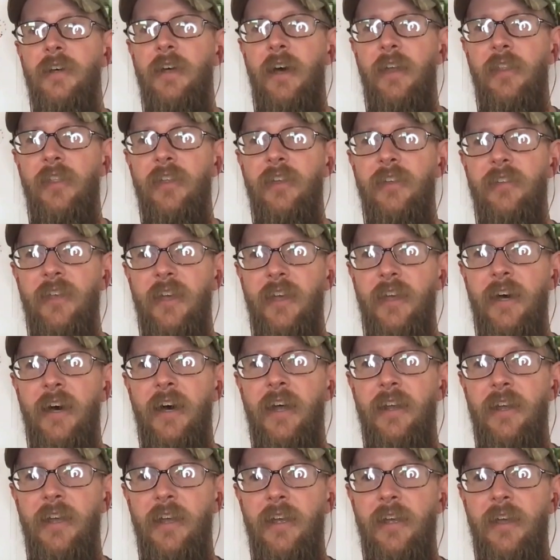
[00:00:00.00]
I think they
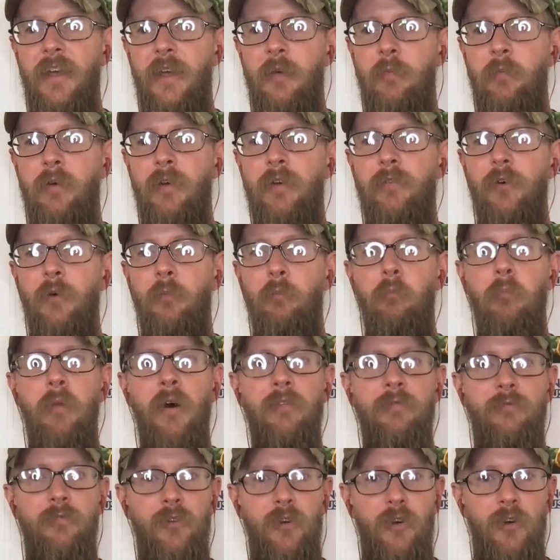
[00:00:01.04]
got a bit of a
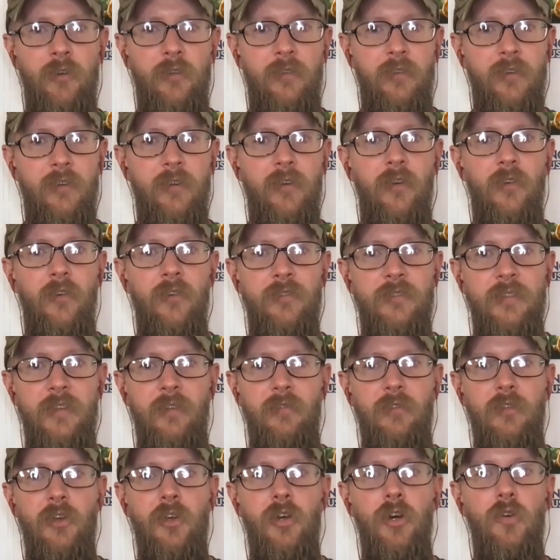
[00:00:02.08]
buffer courtesy
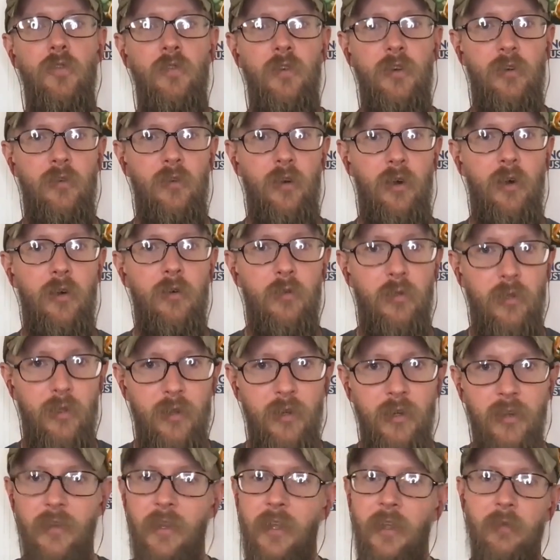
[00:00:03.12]
of the COVID growth
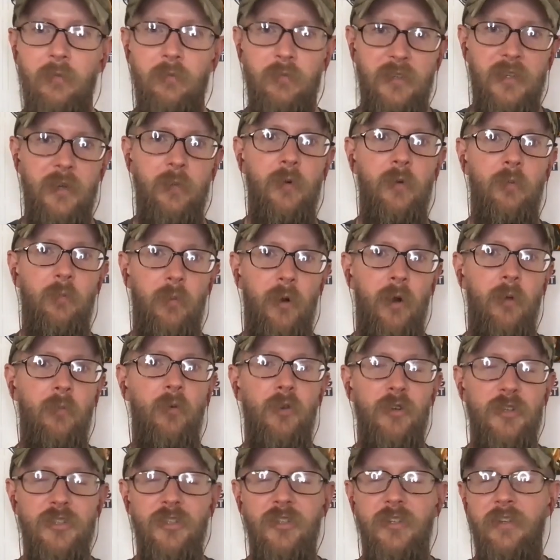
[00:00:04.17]
that some of them
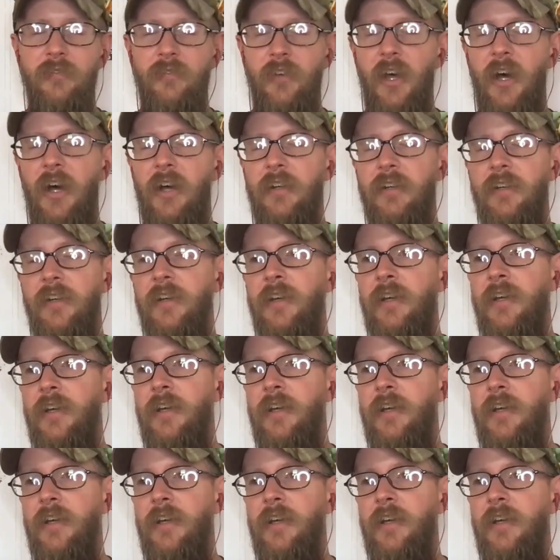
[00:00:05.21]
probably shouldn't have gotten.